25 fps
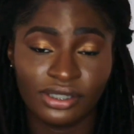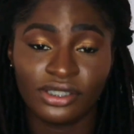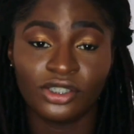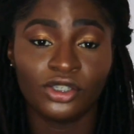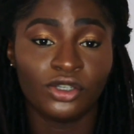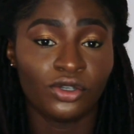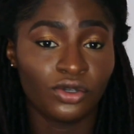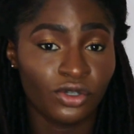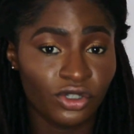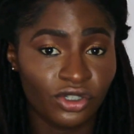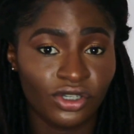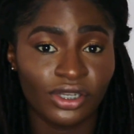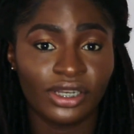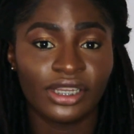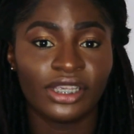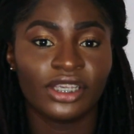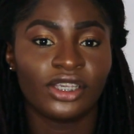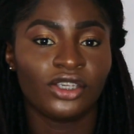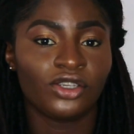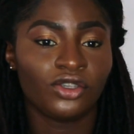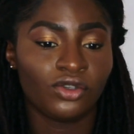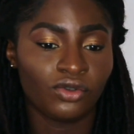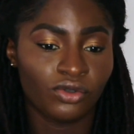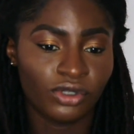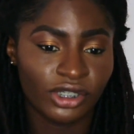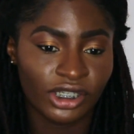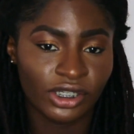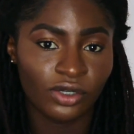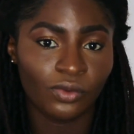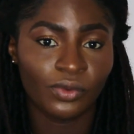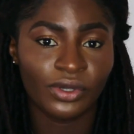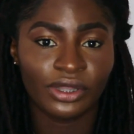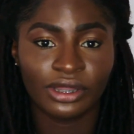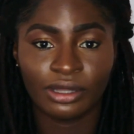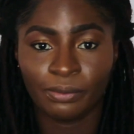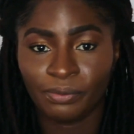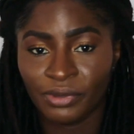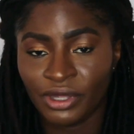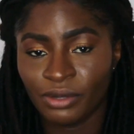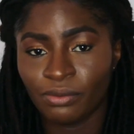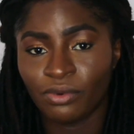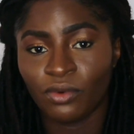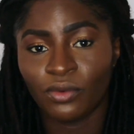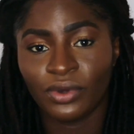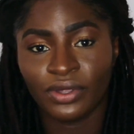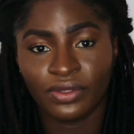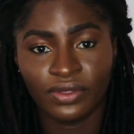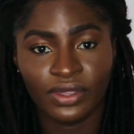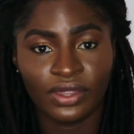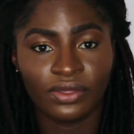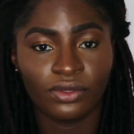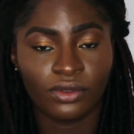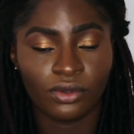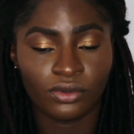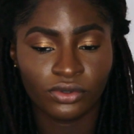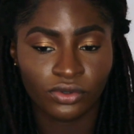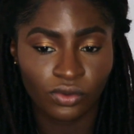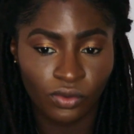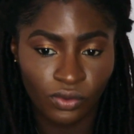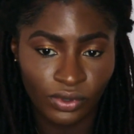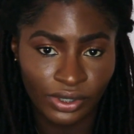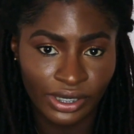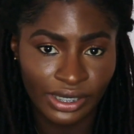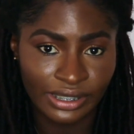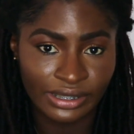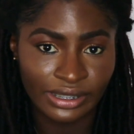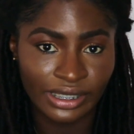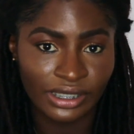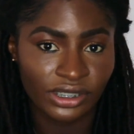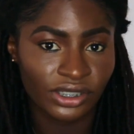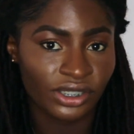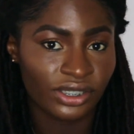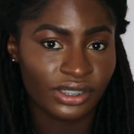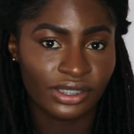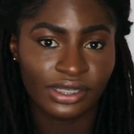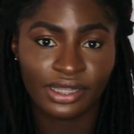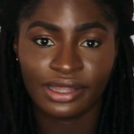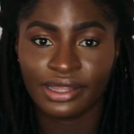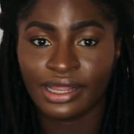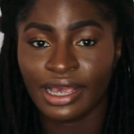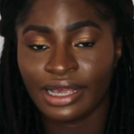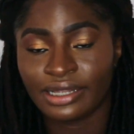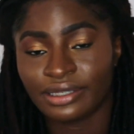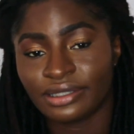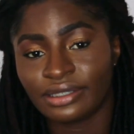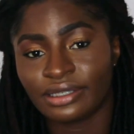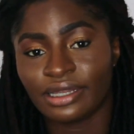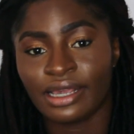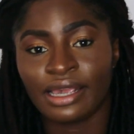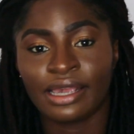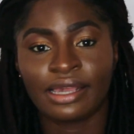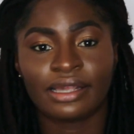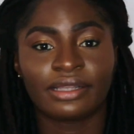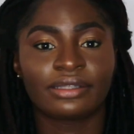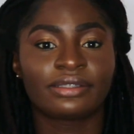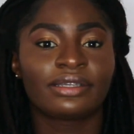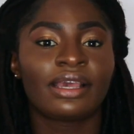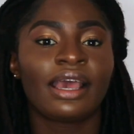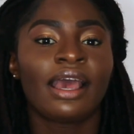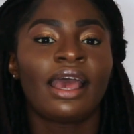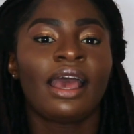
usually you deal with the people within those organizations and that's it.